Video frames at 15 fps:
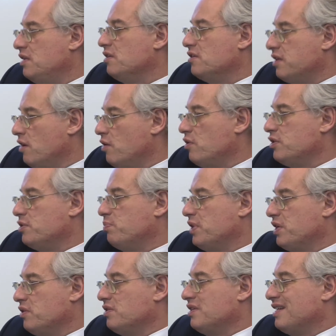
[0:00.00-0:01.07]
the slowest
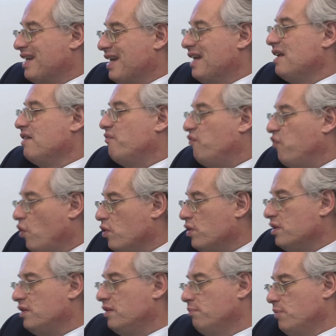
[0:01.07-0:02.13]
because it can afford
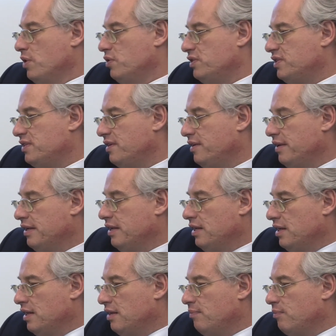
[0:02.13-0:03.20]
it the most,
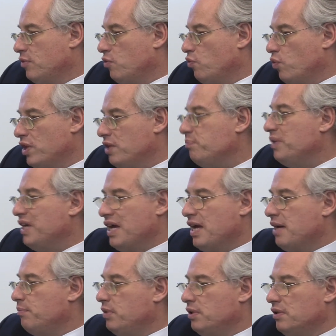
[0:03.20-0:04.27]
will be
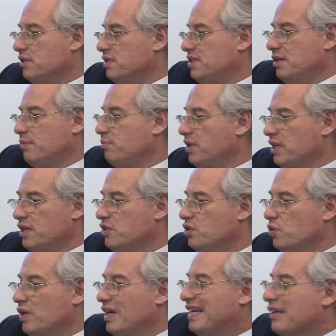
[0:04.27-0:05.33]
able simply
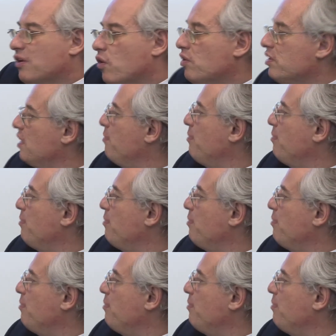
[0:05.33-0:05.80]
to ignore their